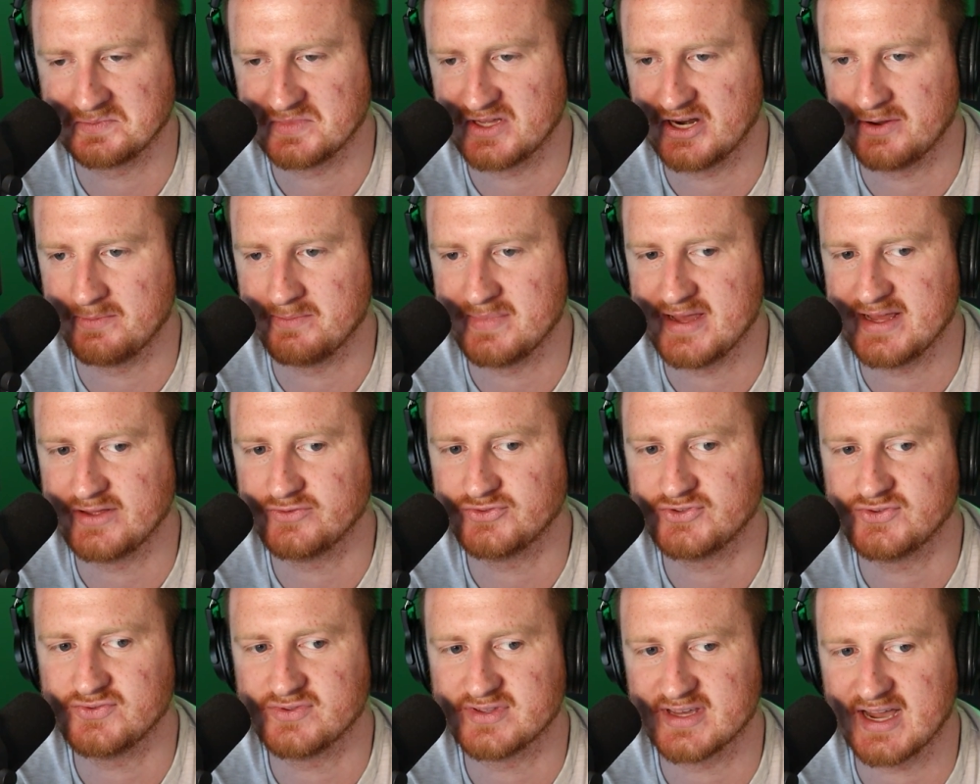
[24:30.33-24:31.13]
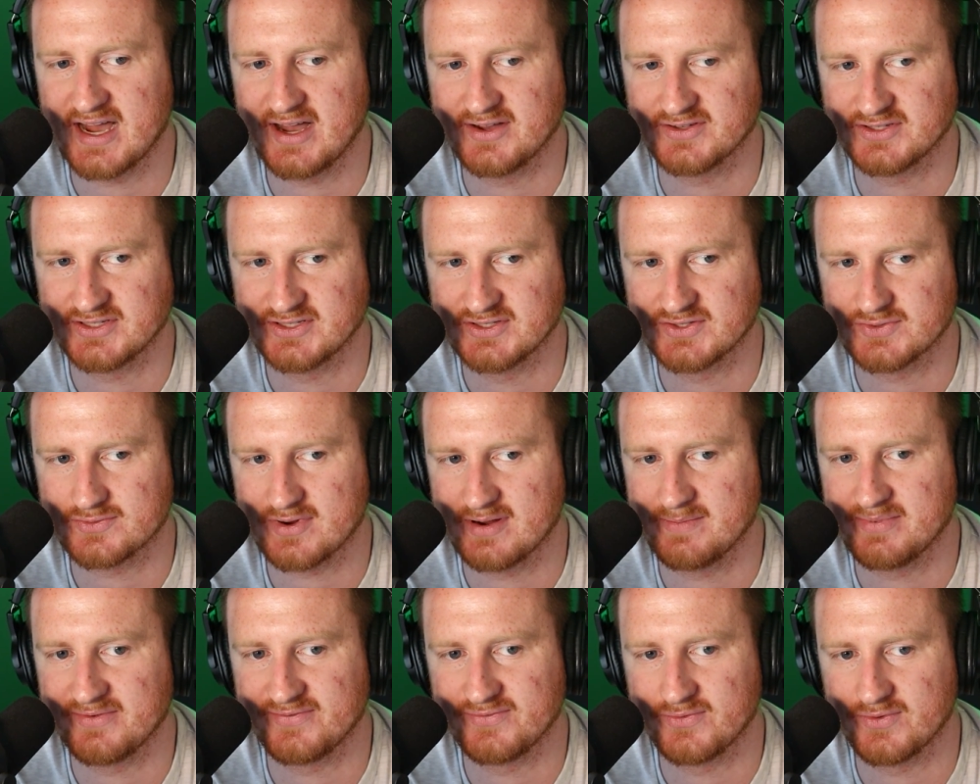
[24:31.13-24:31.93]
you know, mid 2000s,
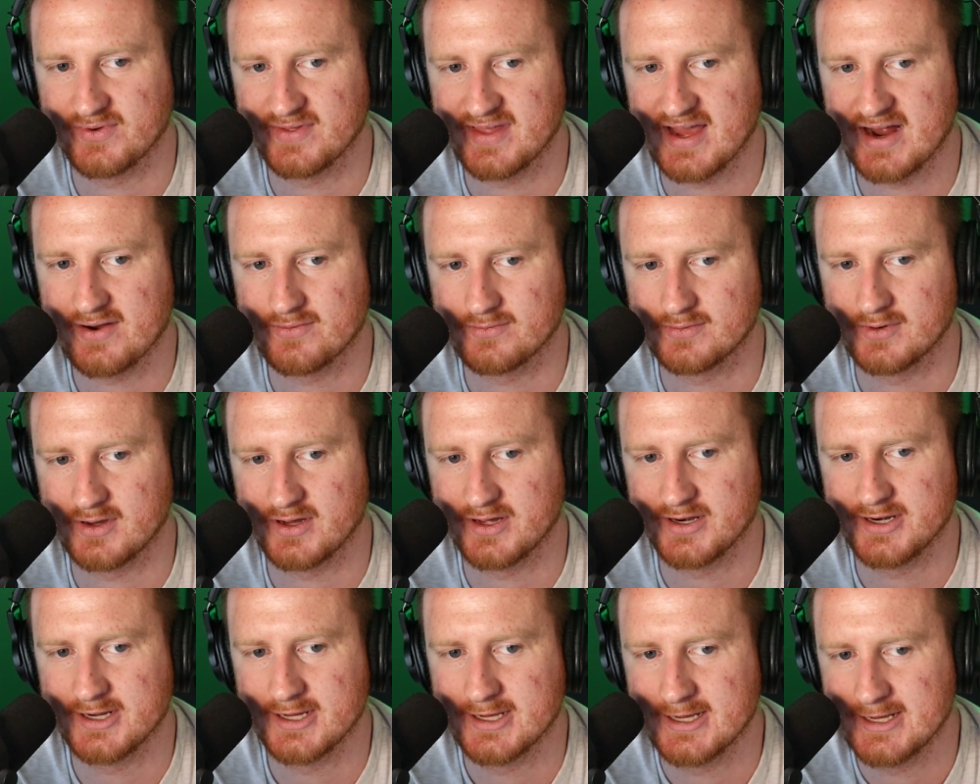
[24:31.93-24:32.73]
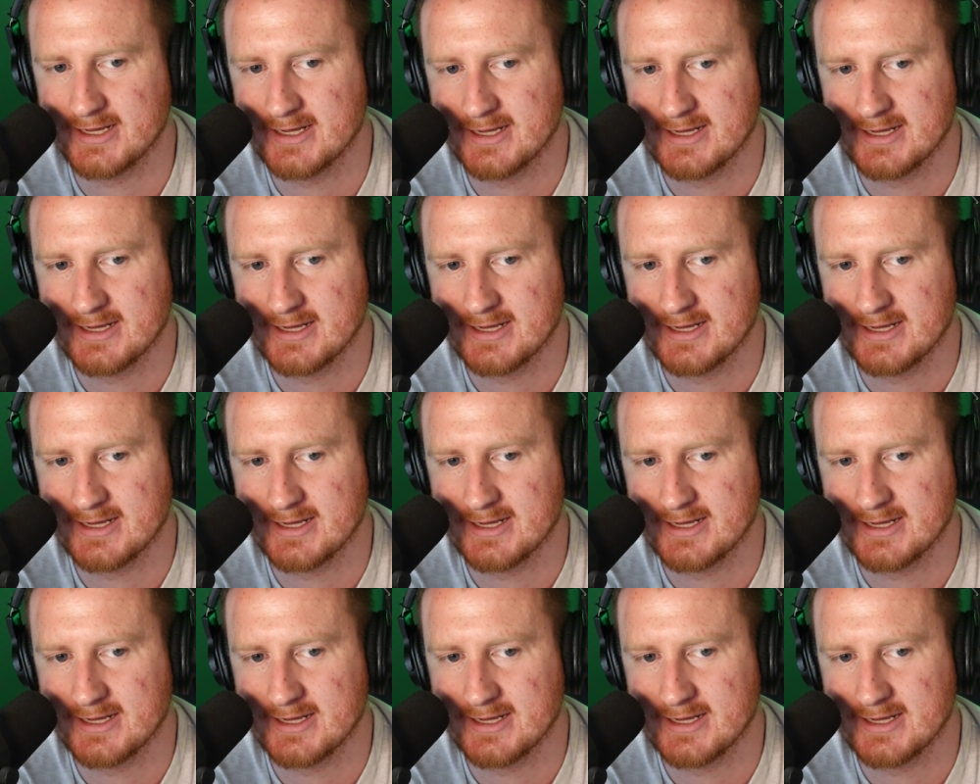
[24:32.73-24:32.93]
right before that run,